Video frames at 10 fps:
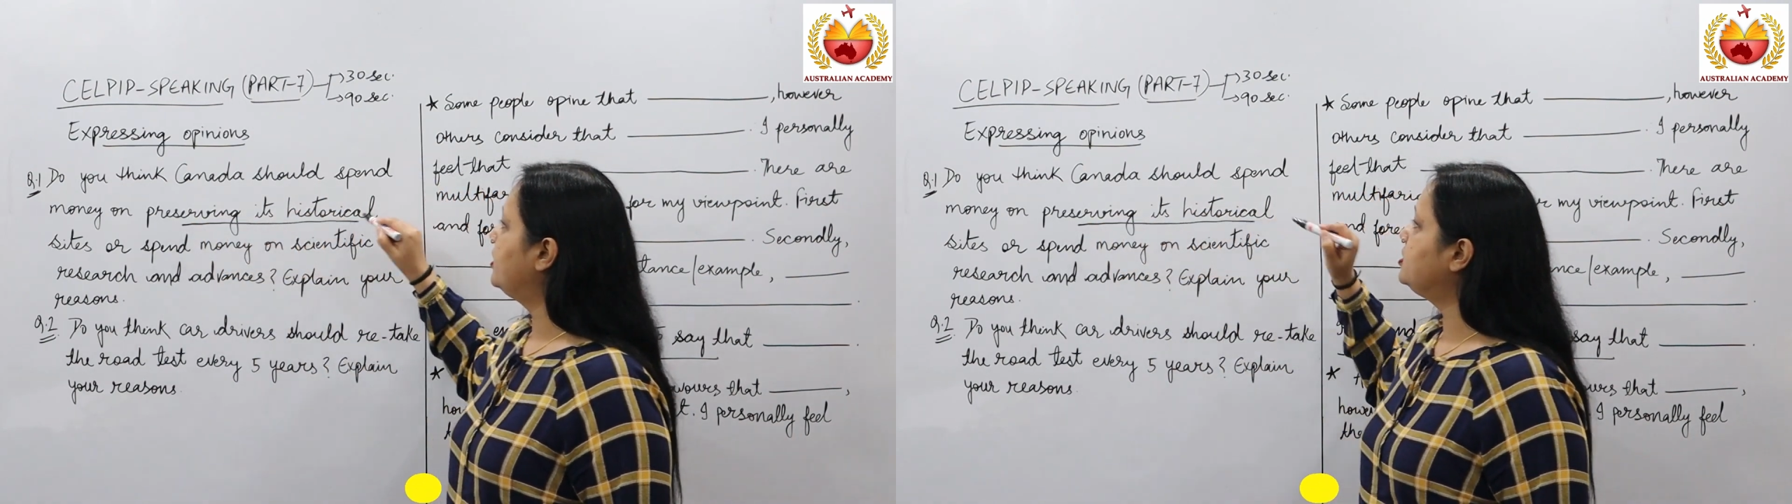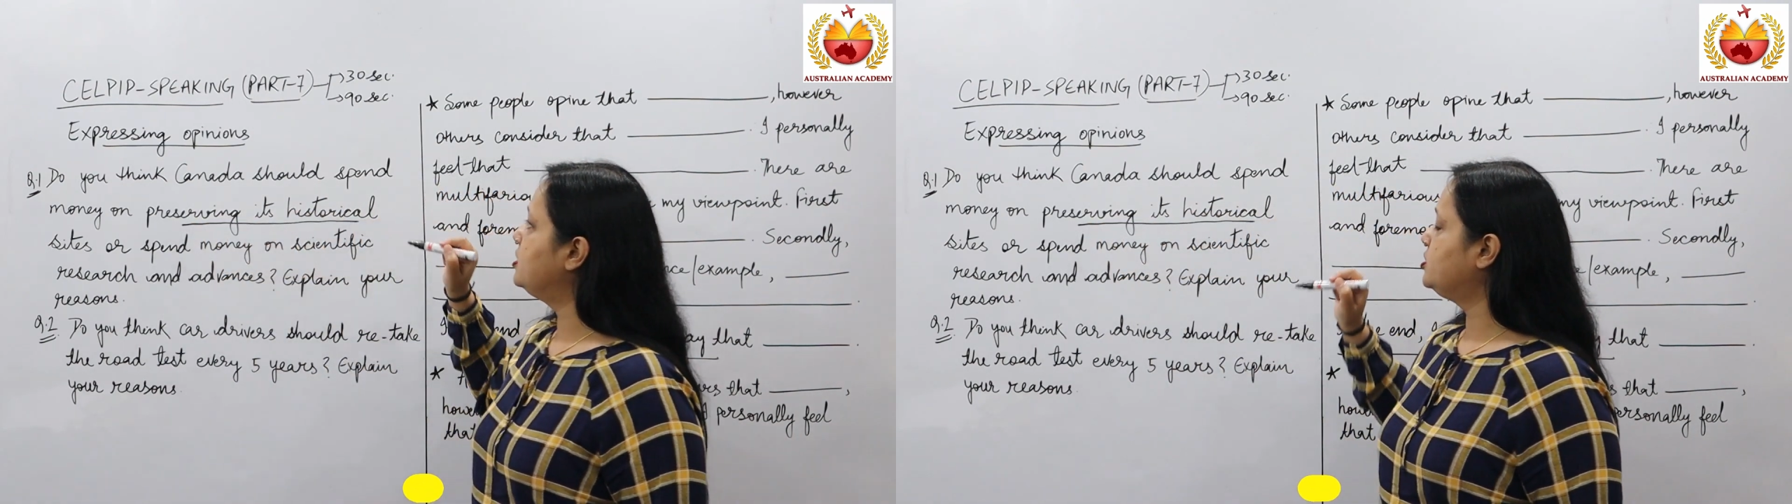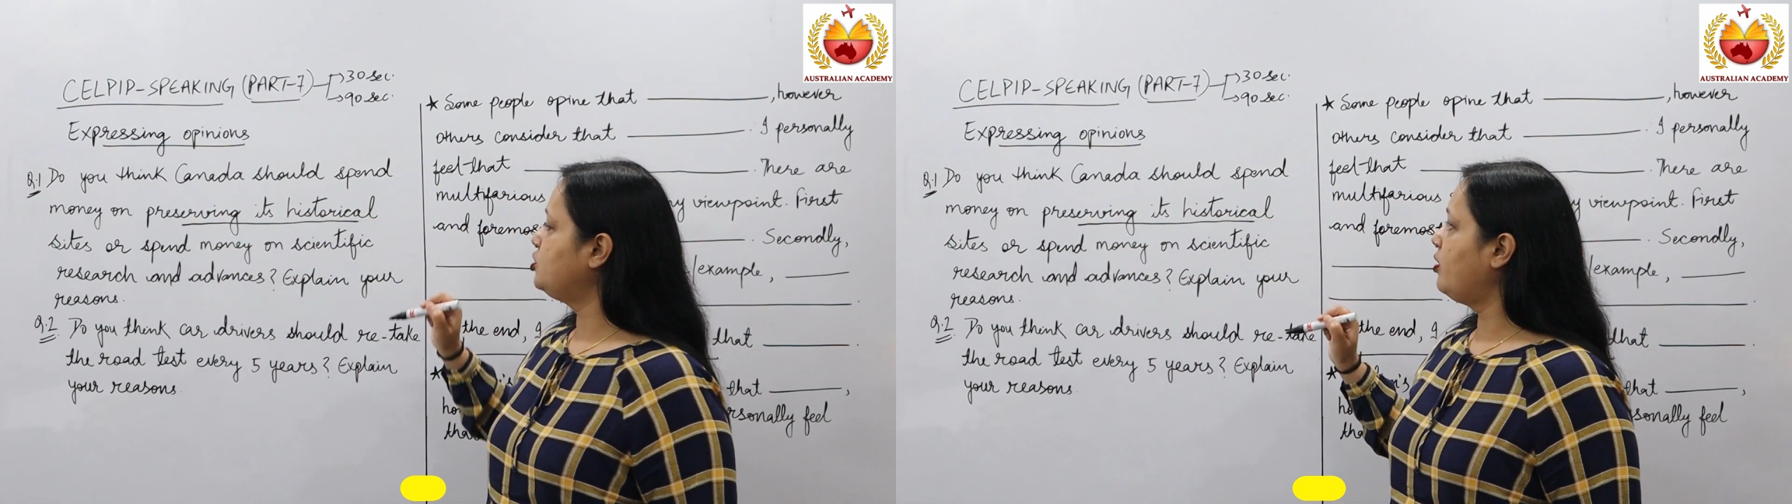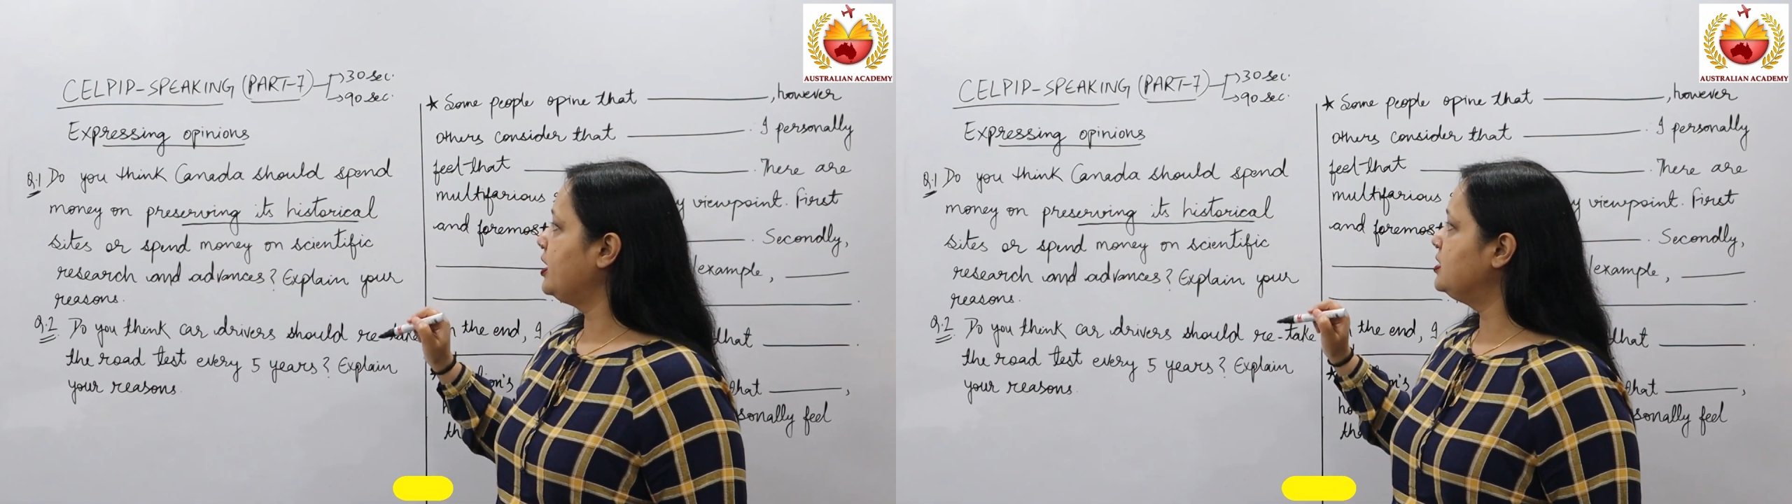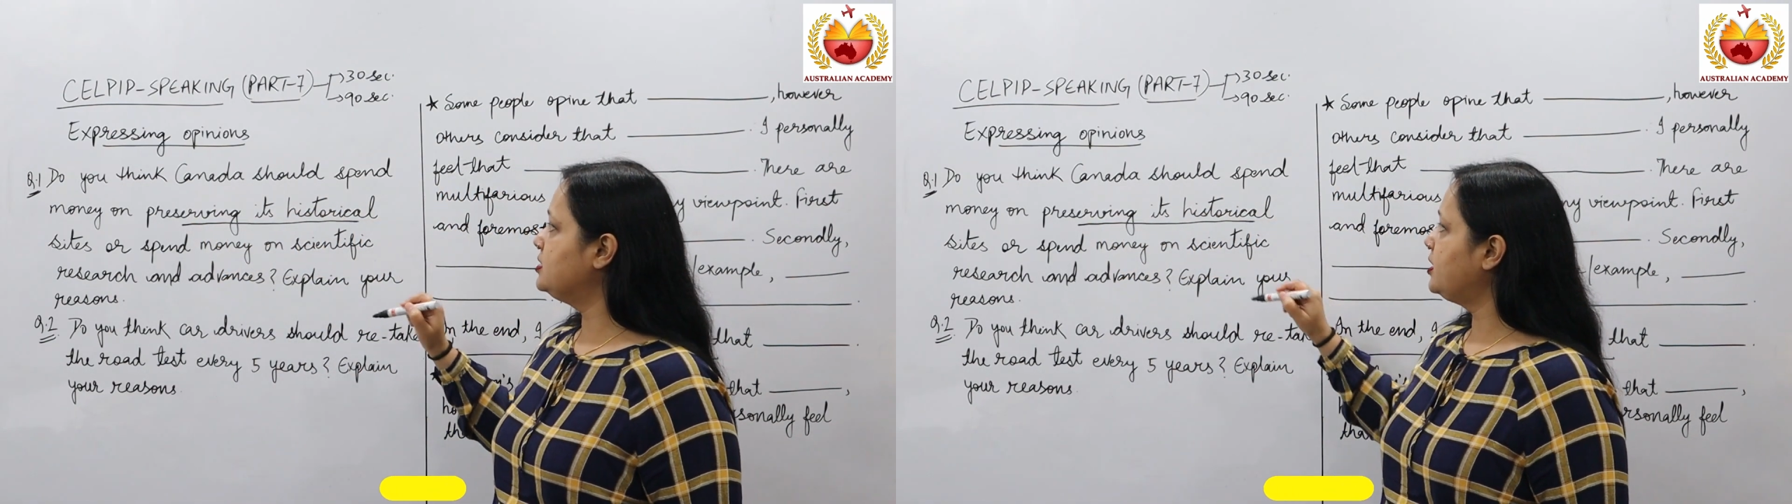its
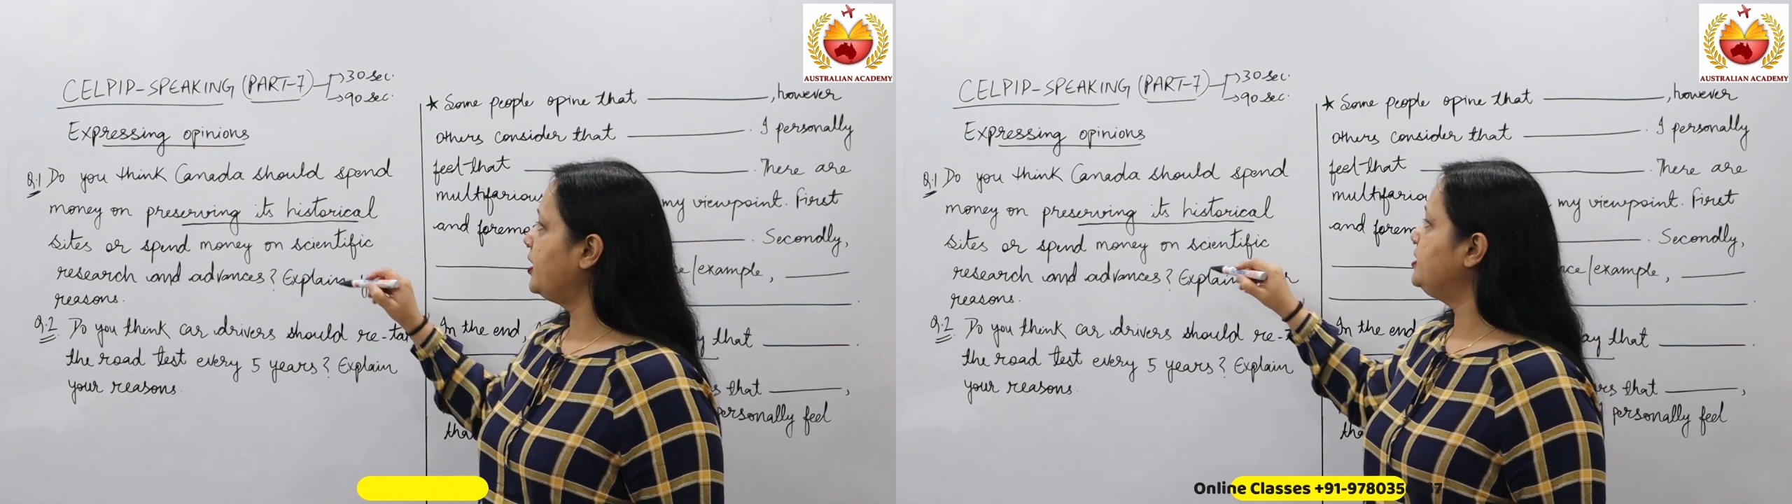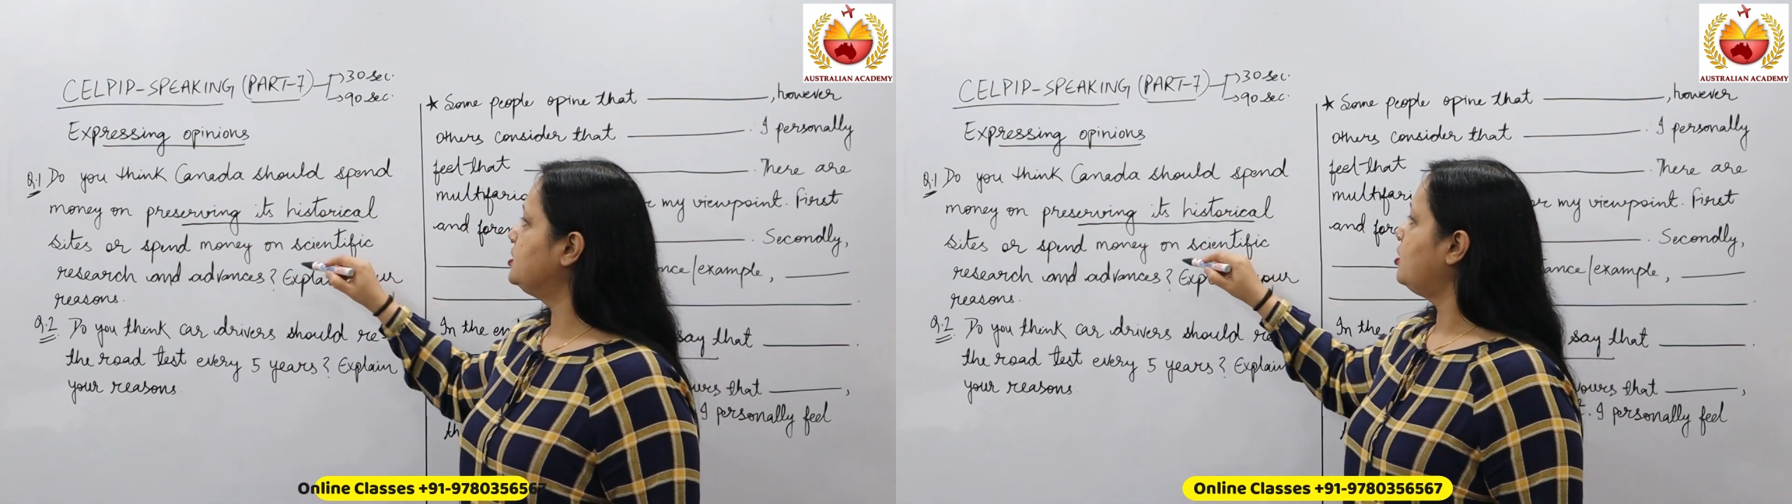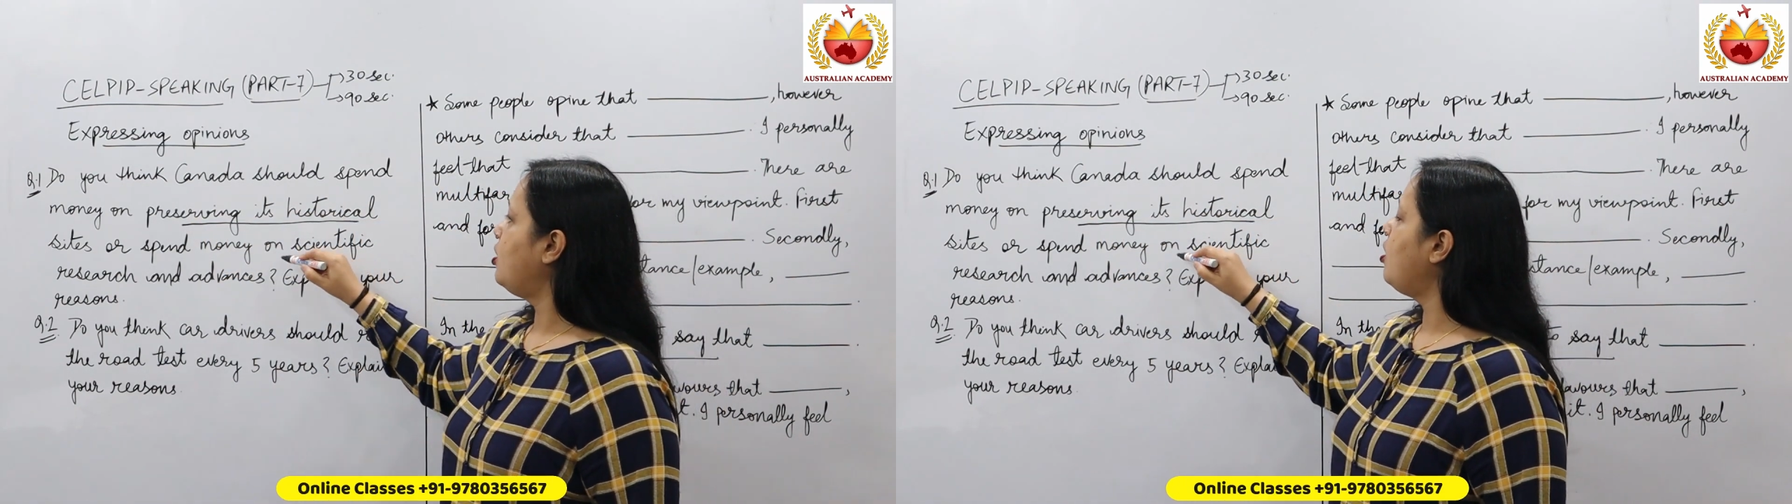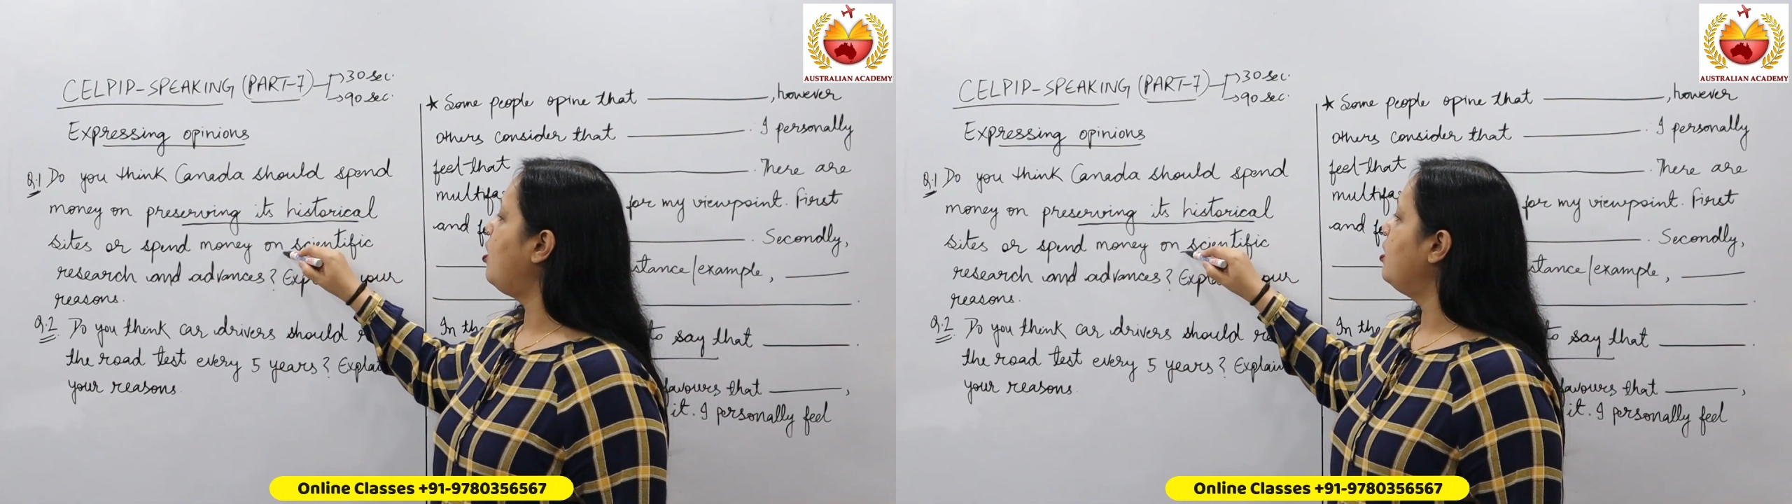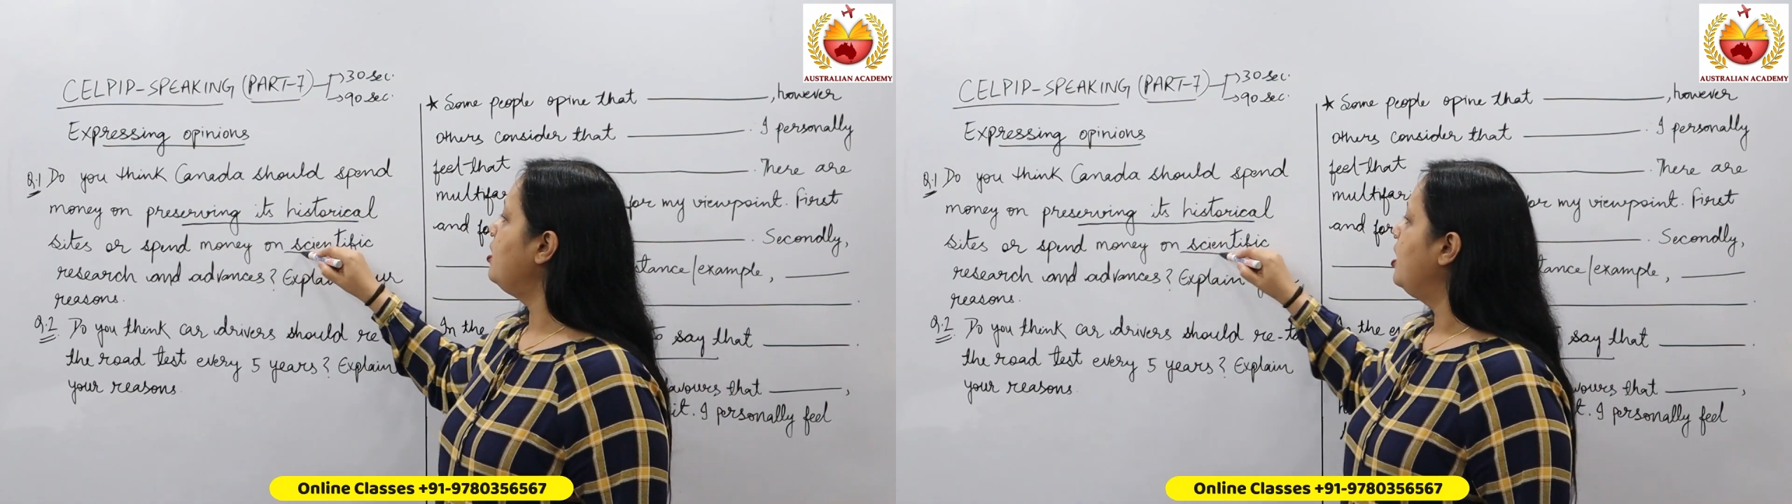historical sites
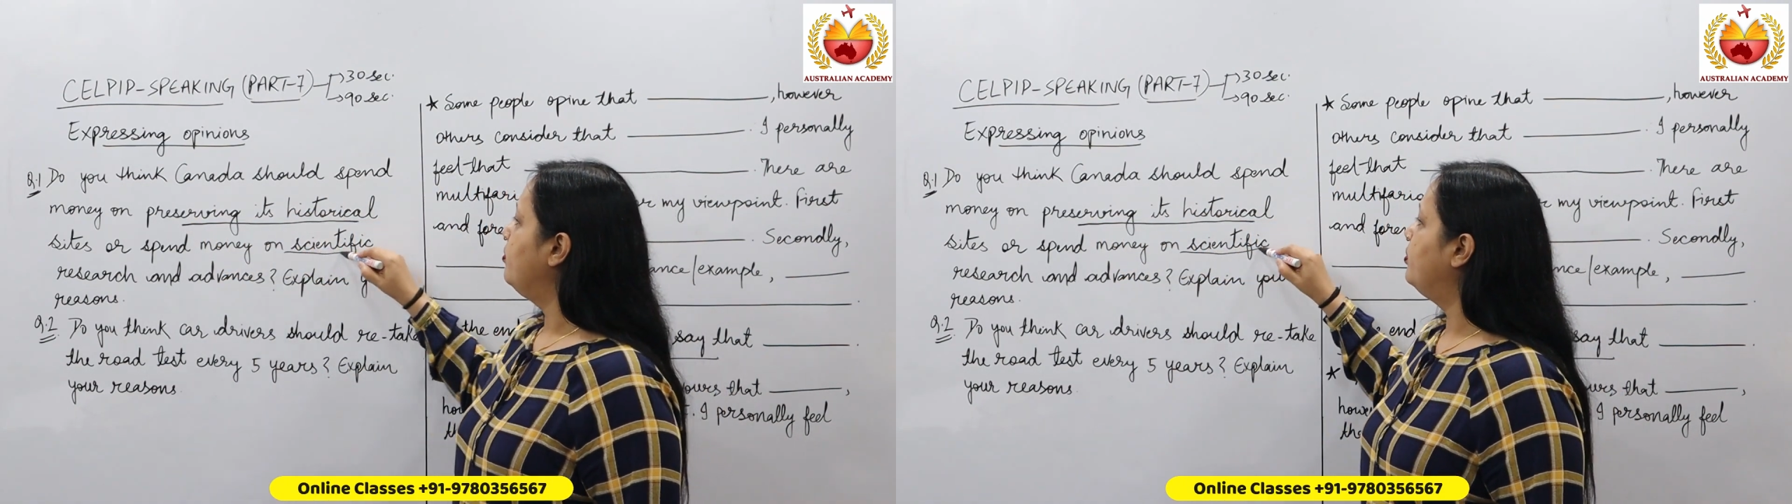or